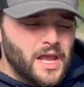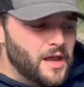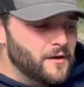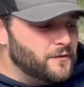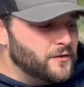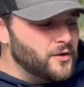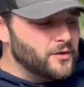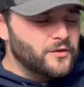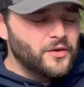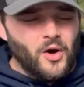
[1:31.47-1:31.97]

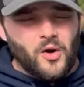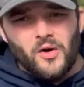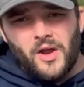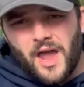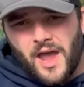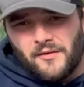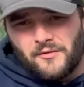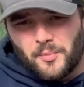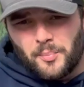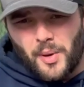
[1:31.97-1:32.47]
If you don't
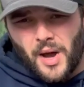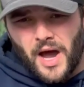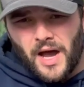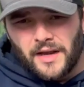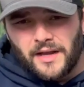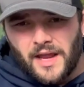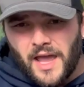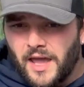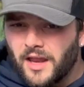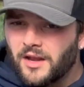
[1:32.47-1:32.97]
have a
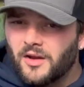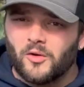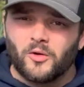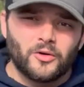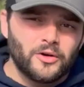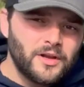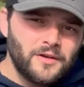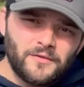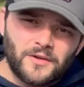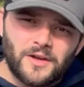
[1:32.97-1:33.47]
pond net,
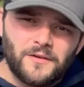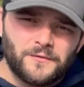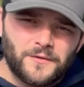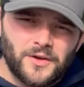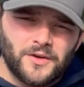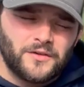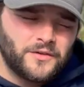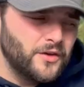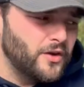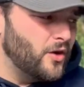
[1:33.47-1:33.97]
or even if
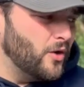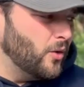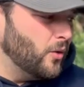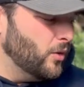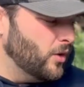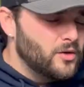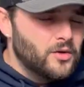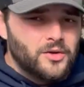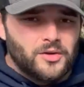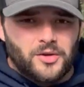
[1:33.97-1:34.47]
you do,
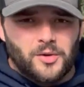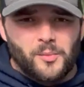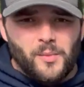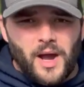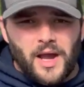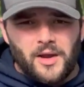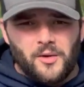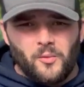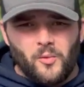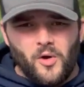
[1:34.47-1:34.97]
you
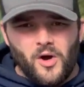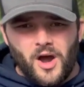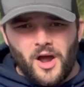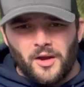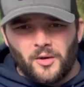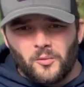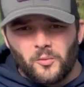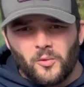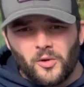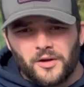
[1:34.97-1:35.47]
might
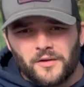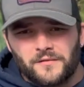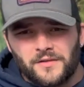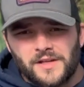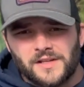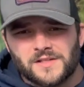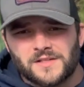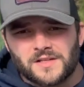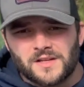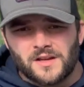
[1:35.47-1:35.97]
want one of
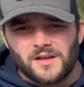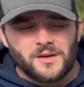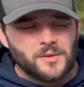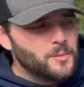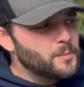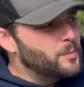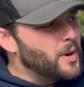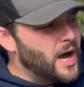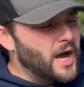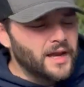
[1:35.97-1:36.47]
these
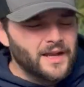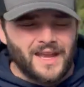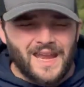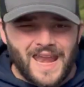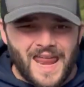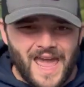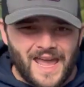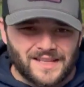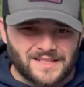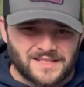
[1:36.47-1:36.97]
pond
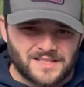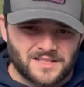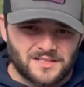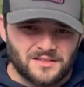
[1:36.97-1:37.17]
nets.